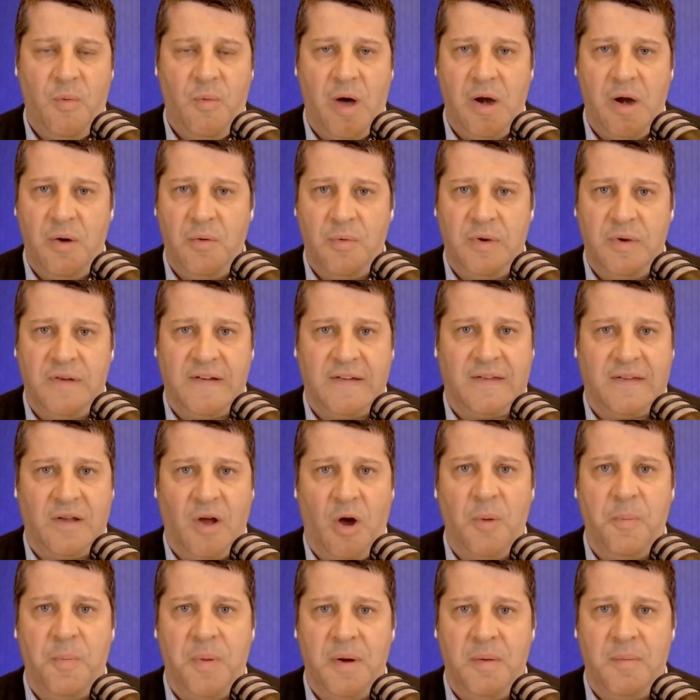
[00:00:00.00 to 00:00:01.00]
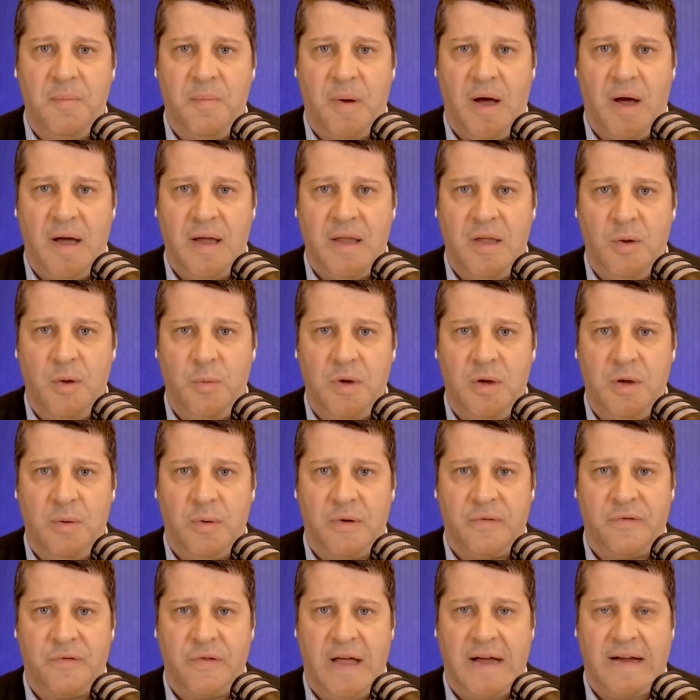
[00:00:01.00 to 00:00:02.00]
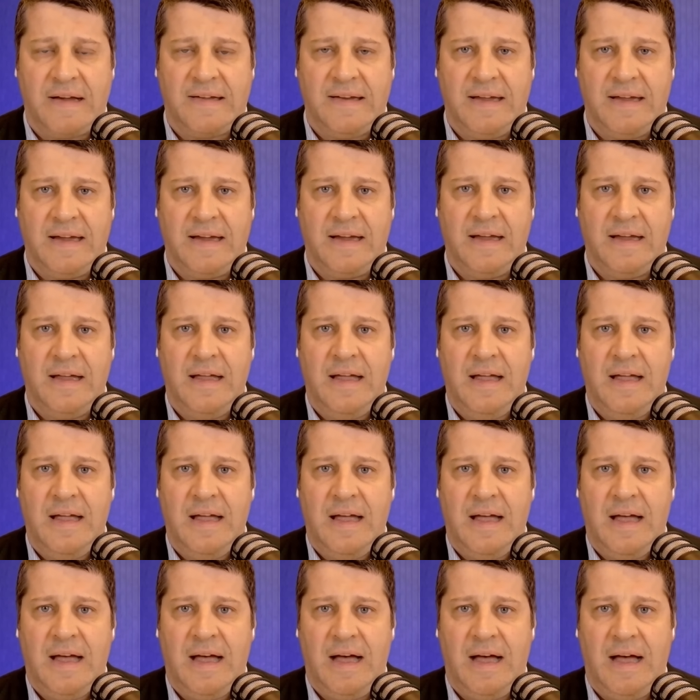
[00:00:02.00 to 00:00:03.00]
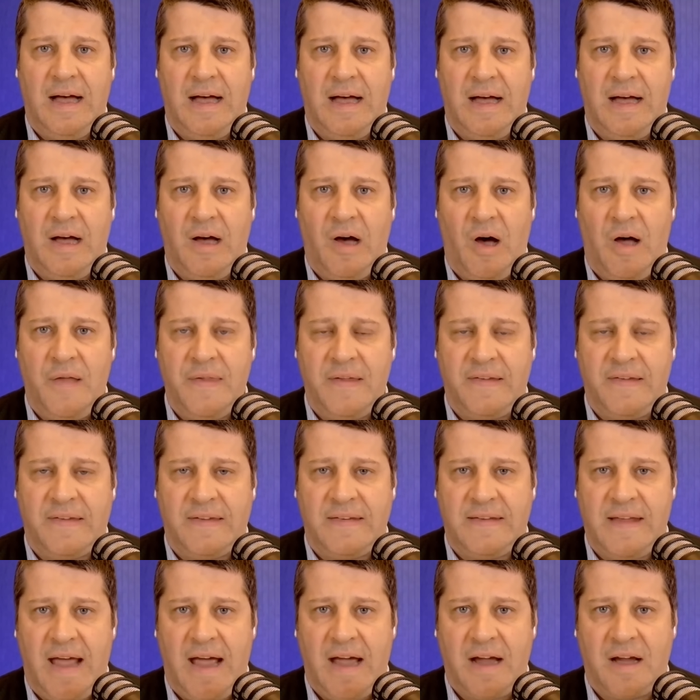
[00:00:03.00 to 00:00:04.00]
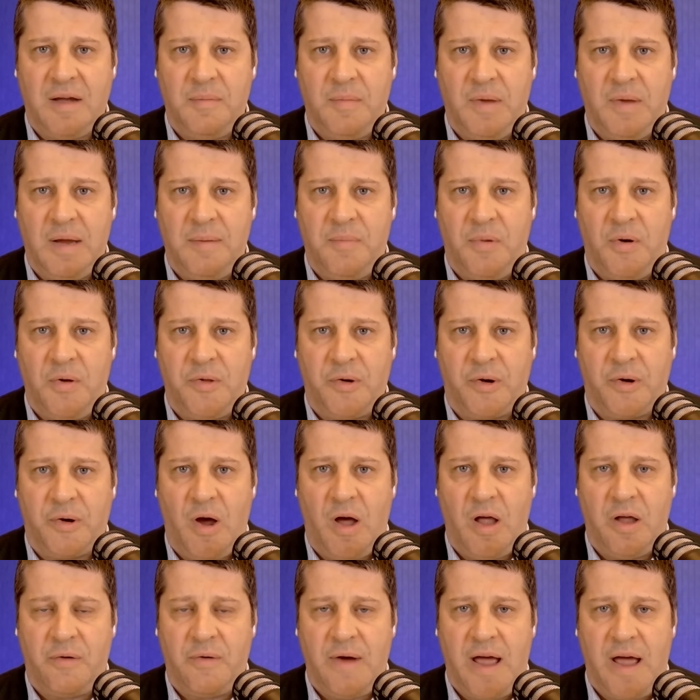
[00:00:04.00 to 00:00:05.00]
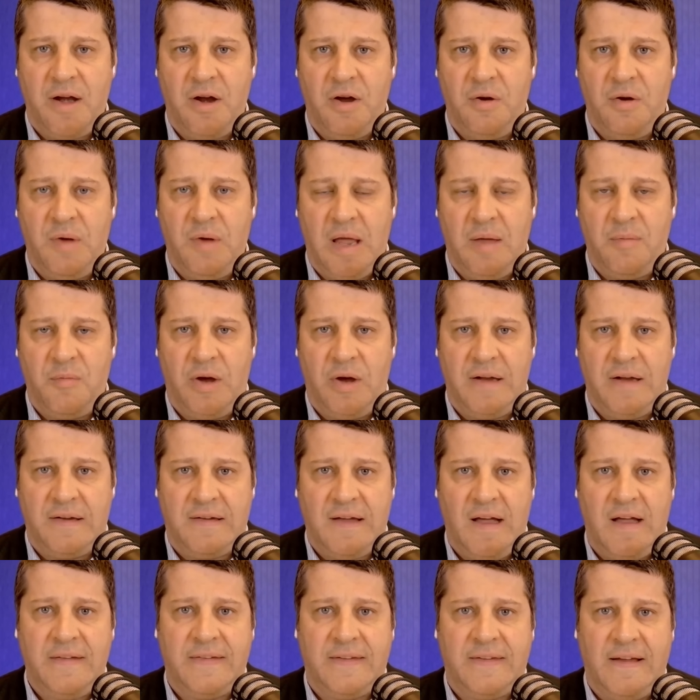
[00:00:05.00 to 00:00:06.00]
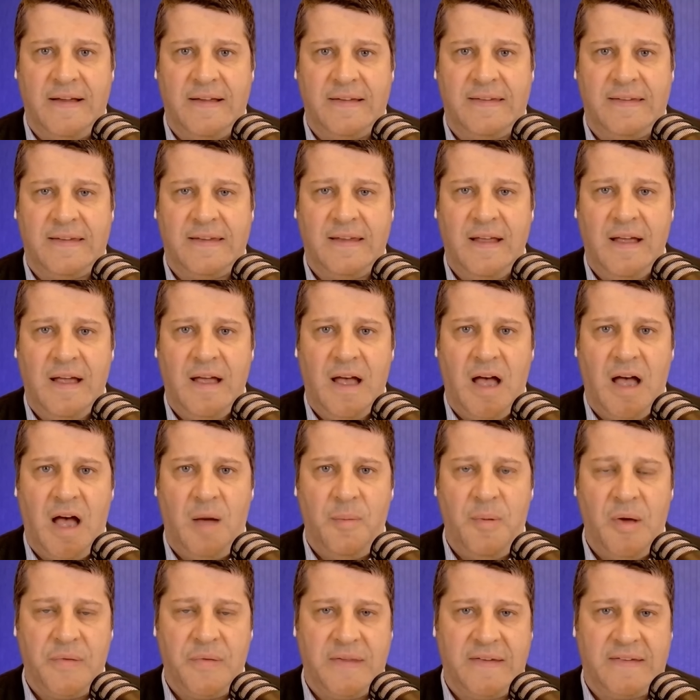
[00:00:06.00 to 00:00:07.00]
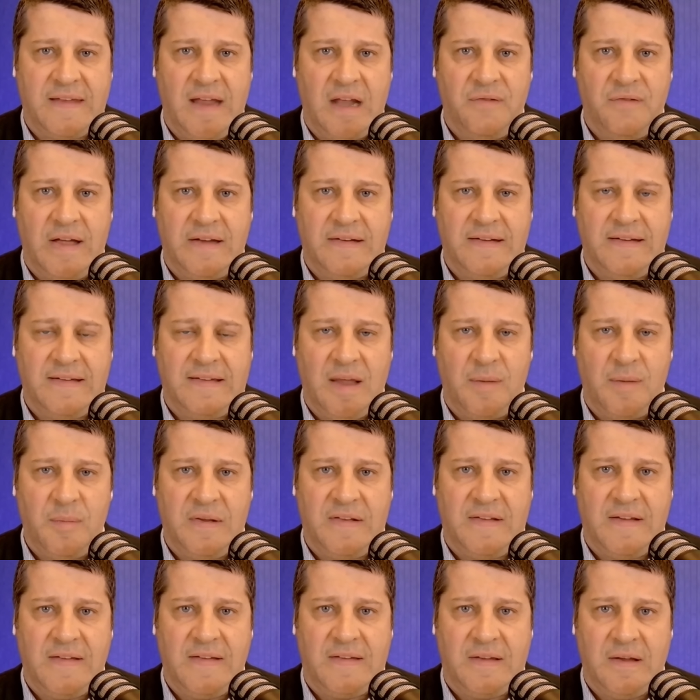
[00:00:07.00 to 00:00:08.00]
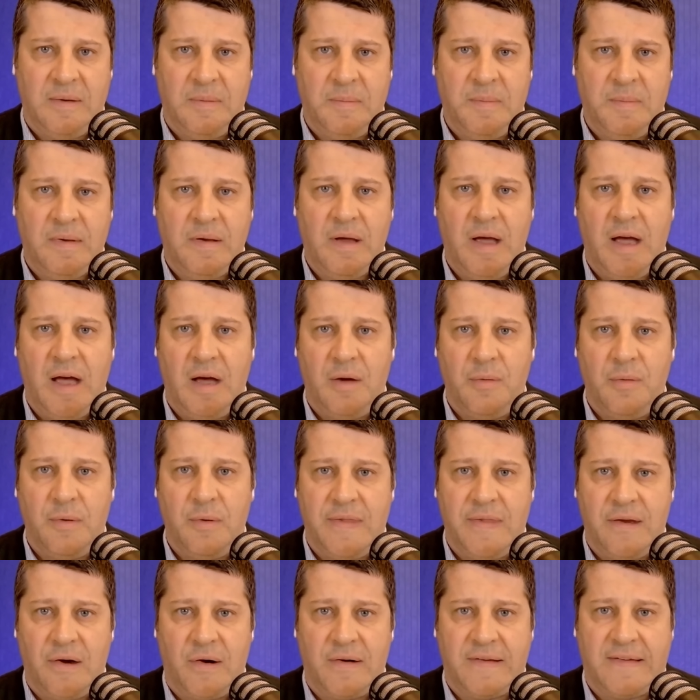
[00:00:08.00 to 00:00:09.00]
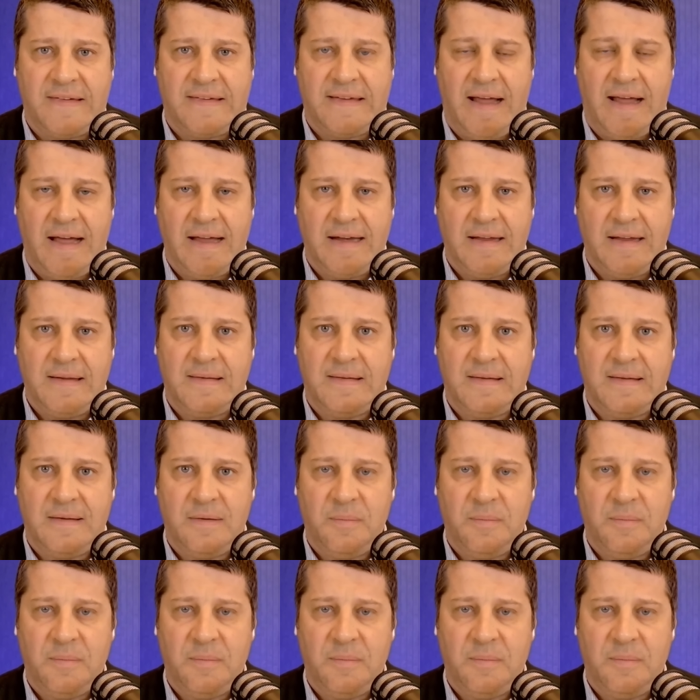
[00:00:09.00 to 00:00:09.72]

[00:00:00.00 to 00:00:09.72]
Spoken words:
don't we just open by you reflecting on this attack in Boulder, Colorado, and what it tells us about the state of anti-Semitism within our societies?